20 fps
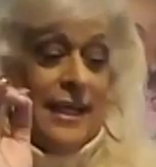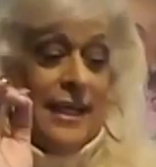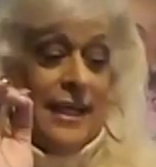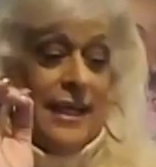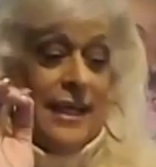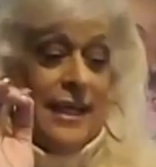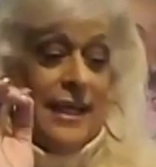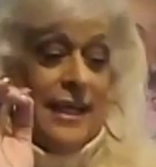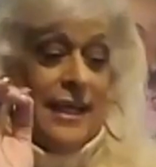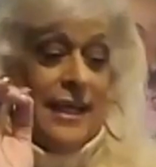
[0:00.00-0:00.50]
I
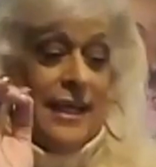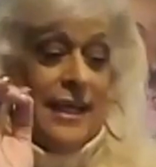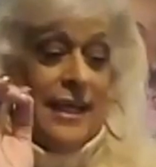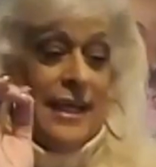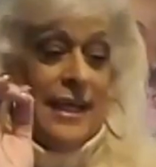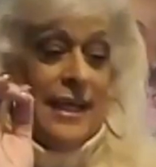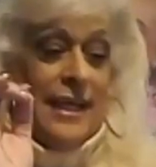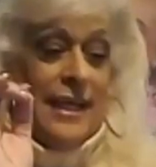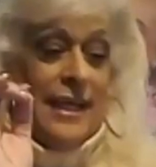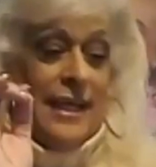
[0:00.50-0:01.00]
was into
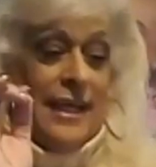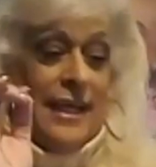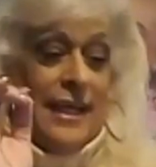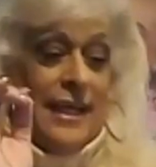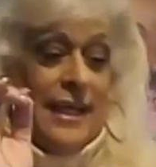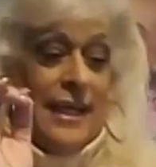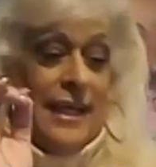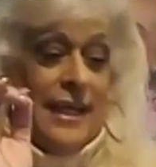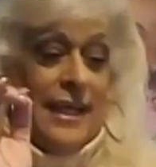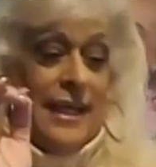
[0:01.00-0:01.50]
the old
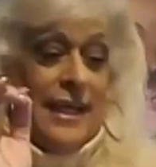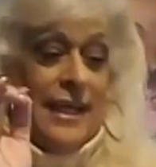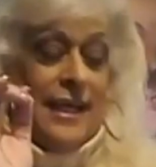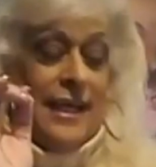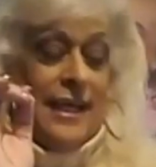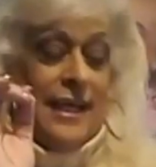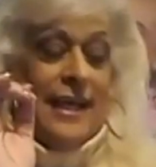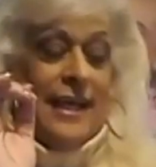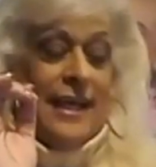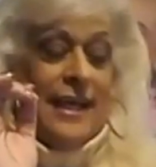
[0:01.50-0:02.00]
movies,
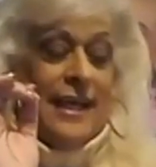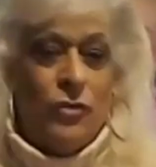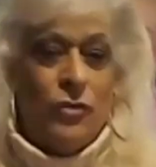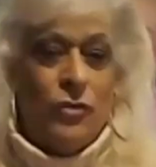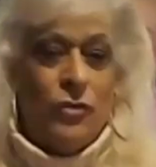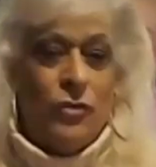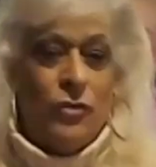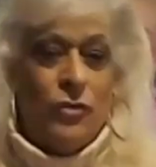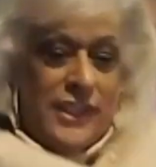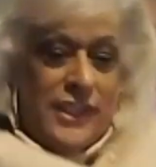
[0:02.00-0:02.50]

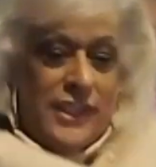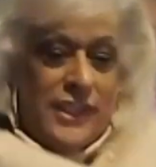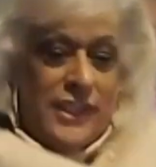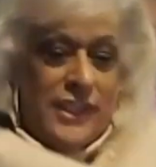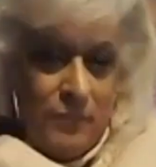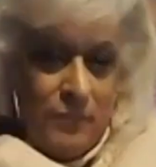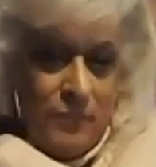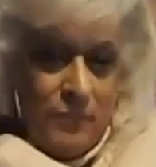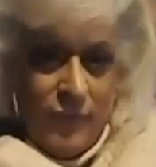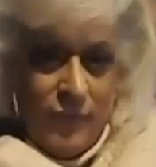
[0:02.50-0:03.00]

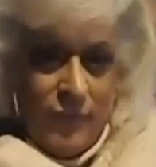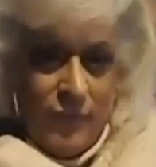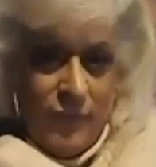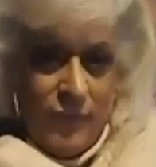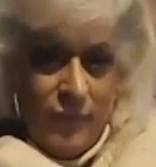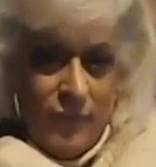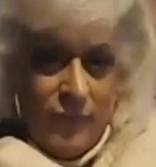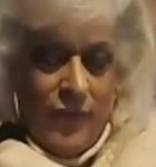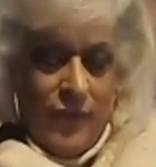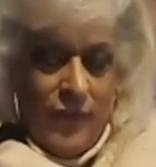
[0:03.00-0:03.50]
and
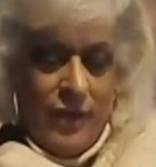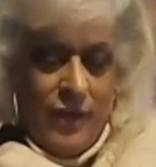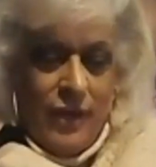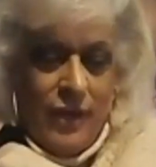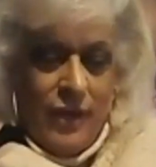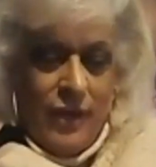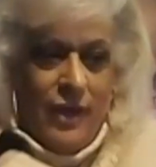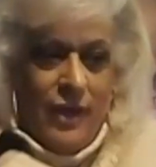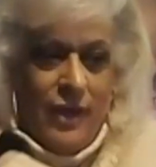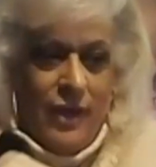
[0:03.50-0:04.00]
the
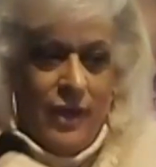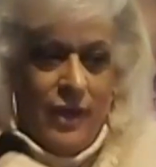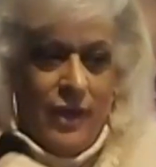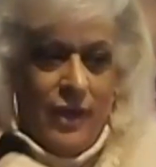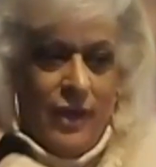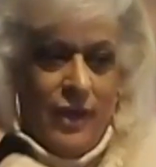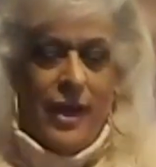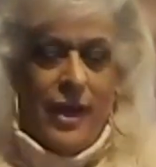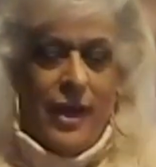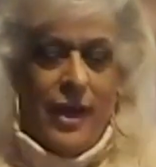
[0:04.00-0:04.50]
television
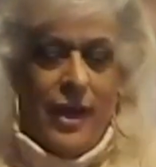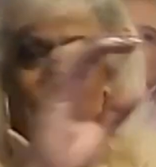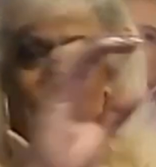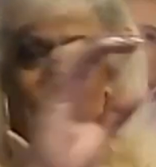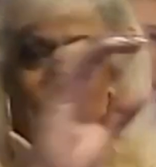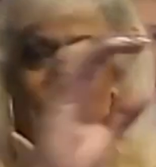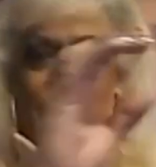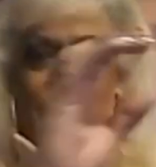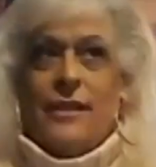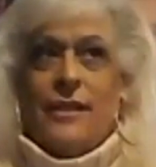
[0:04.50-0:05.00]
shows what
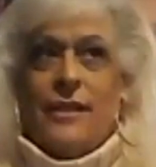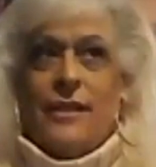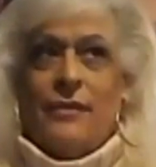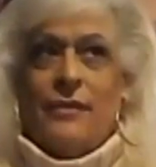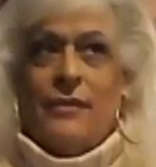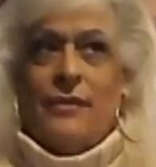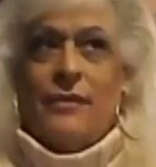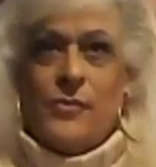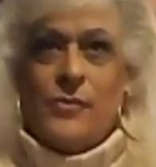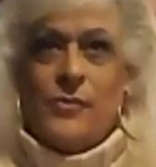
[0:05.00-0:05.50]
I still
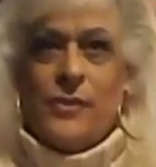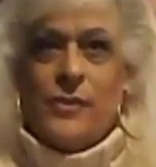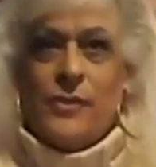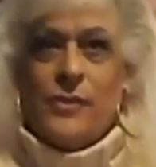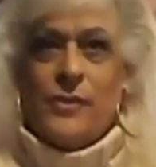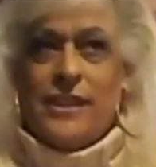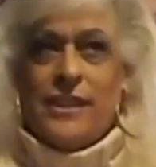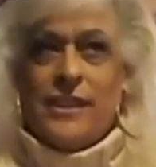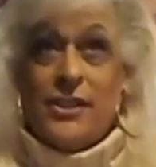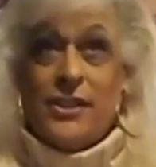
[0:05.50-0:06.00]
watch to
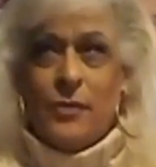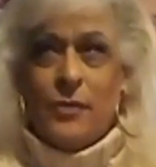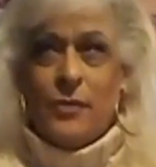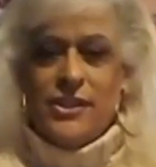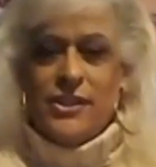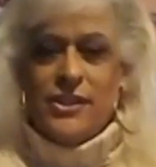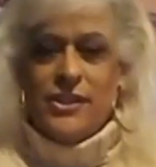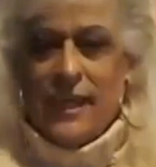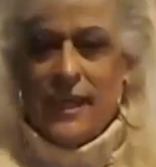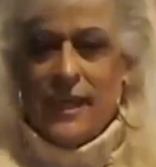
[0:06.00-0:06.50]
today is like
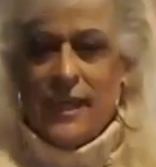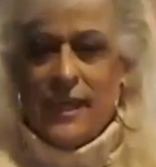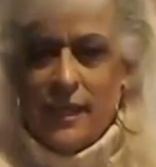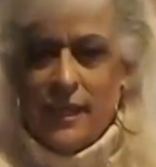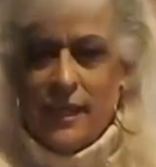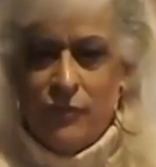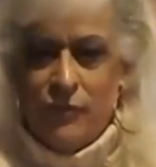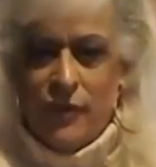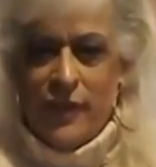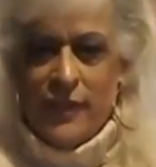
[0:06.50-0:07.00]
Dick Van
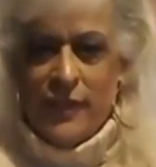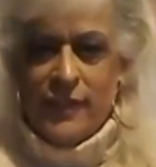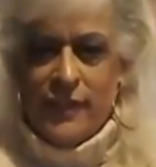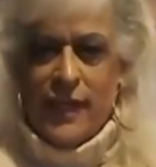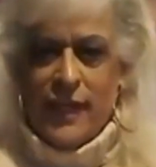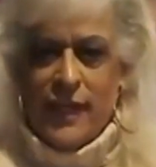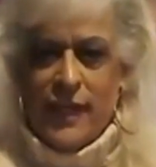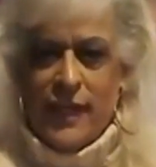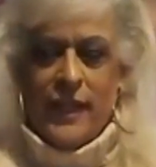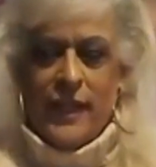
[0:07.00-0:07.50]
Dyke,
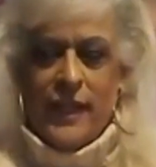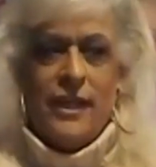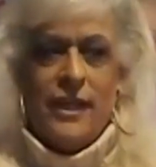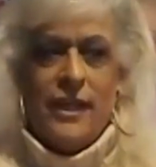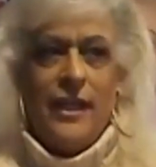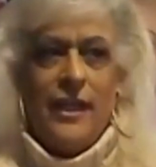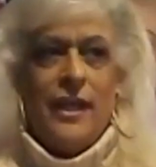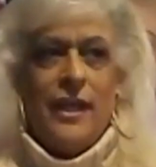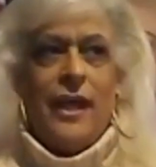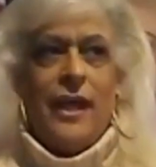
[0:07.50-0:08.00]

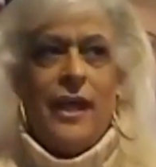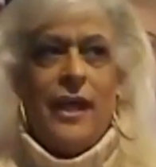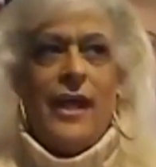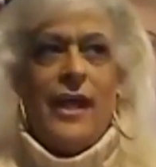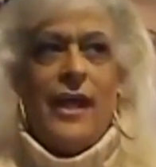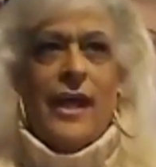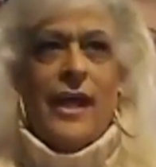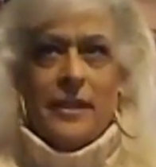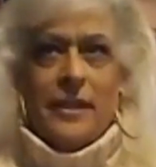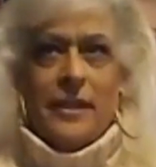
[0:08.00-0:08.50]
and
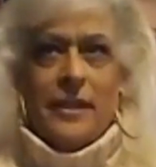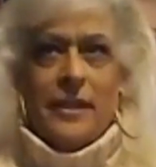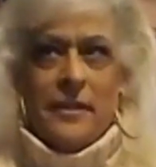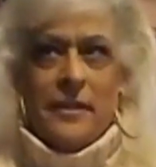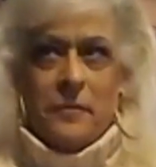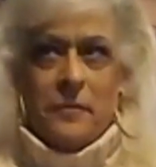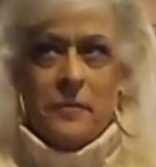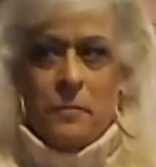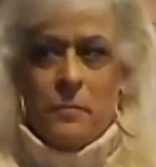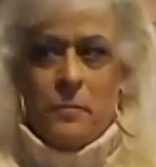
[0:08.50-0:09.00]

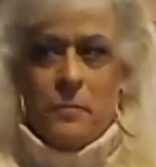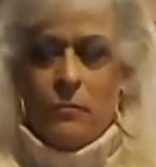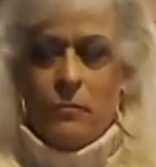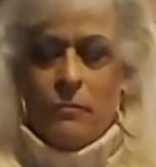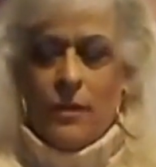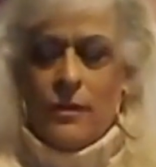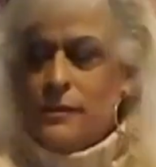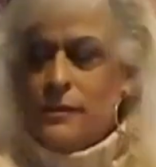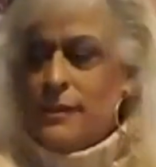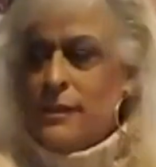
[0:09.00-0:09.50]
oh
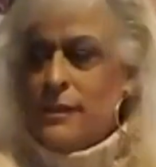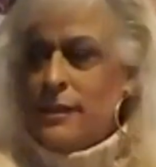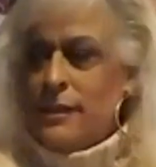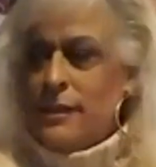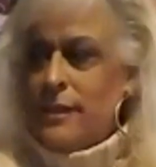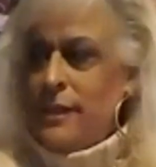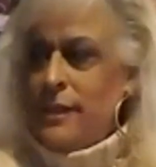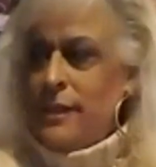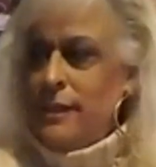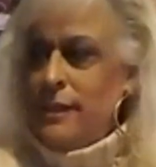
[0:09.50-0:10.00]

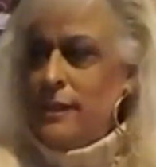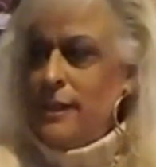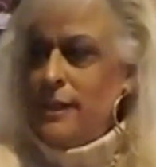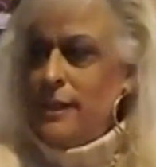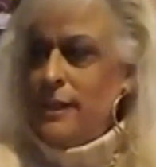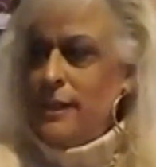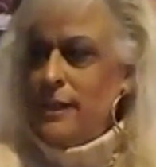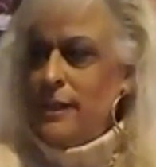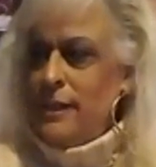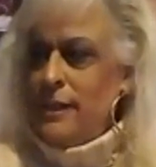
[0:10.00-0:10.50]

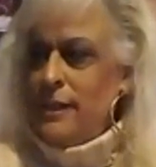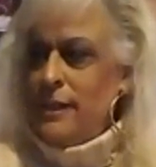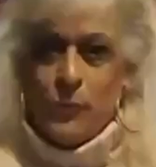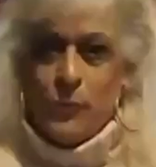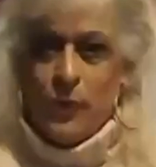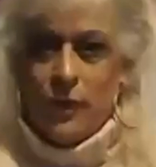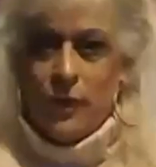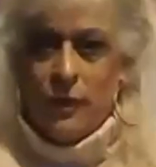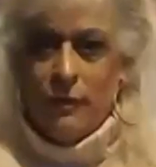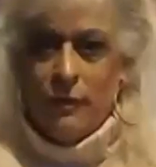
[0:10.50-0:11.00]
god, Adam
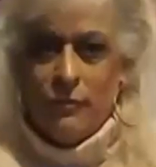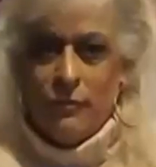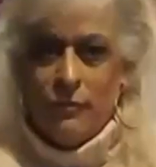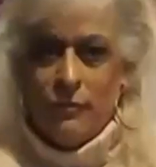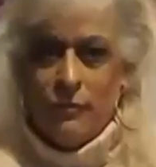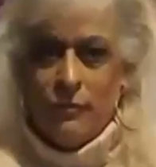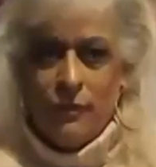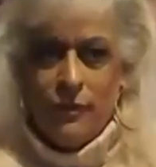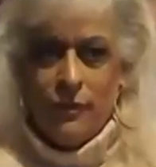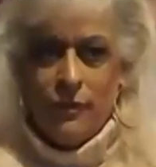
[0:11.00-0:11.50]
Twelve,
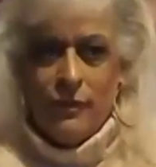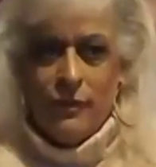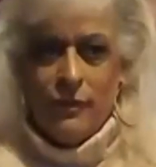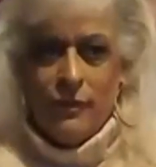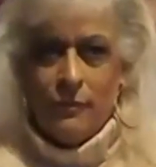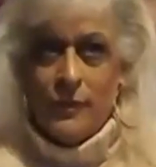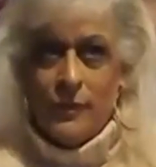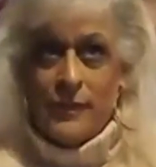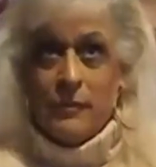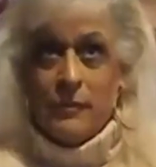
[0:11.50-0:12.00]
which I was
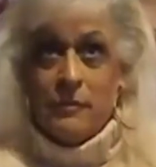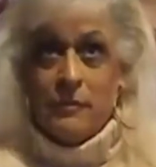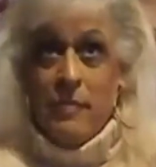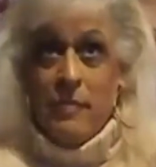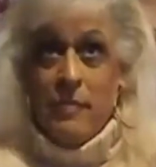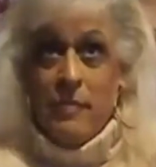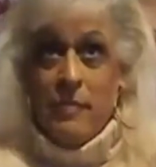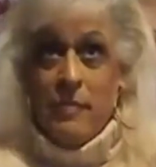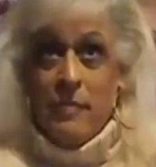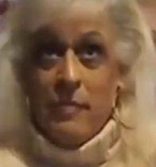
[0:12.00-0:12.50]
madly
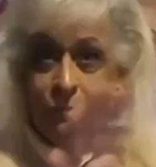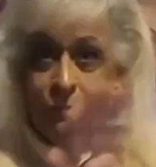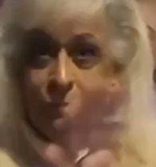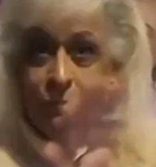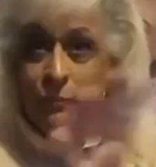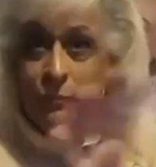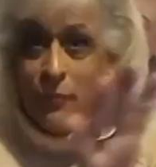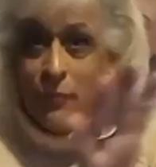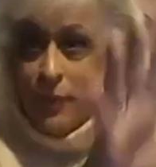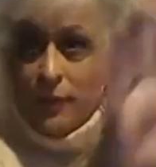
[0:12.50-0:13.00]
in love
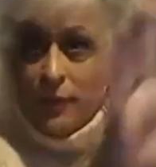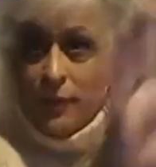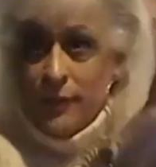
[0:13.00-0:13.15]
with,